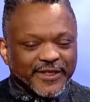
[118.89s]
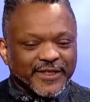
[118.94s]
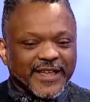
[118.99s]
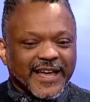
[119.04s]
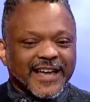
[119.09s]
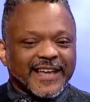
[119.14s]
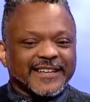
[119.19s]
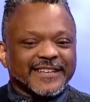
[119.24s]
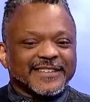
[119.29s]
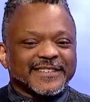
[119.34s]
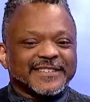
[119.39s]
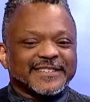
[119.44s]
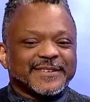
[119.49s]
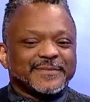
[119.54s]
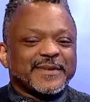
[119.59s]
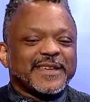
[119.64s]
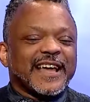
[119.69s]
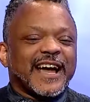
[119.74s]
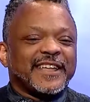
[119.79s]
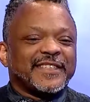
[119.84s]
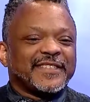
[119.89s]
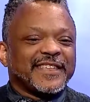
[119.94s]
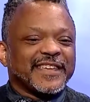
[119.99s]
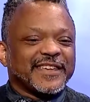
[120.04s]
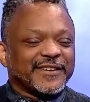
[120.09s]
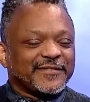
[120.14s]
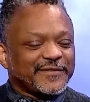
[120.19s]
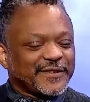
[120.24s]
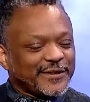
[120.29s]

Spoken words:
that, to me, I think of